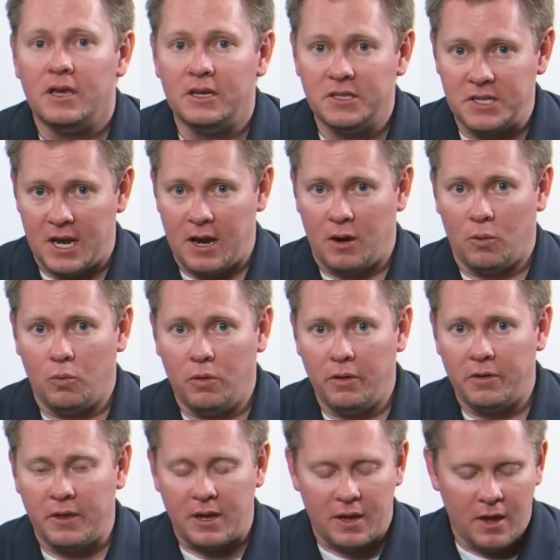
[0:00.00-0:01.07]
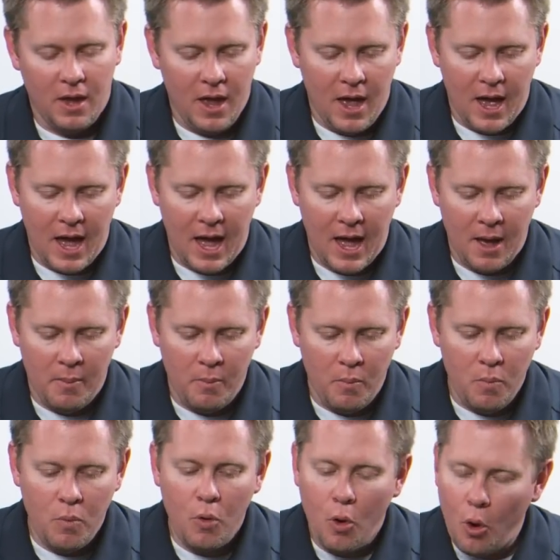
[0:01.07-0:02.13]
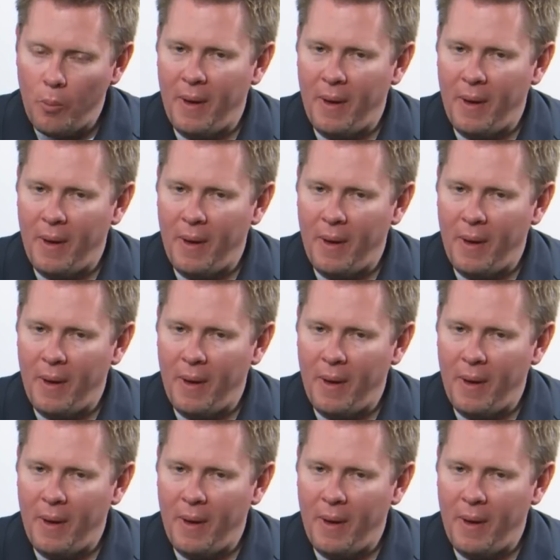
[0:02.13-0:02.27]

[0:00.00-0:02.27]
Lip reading: is airworthy. Go